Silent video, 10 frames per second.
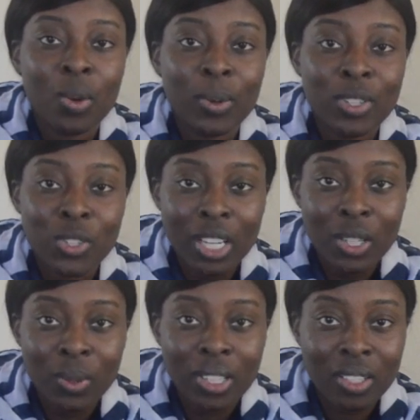When
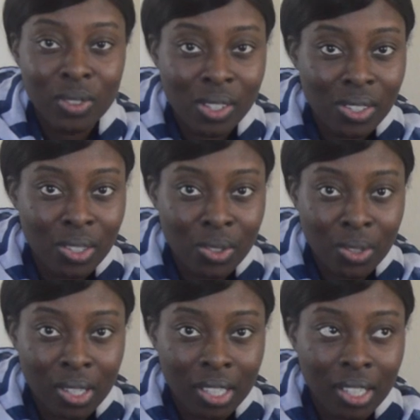January of this year
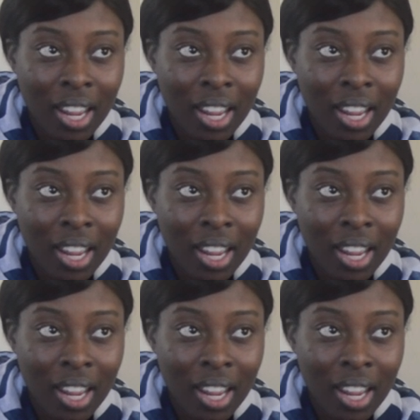started,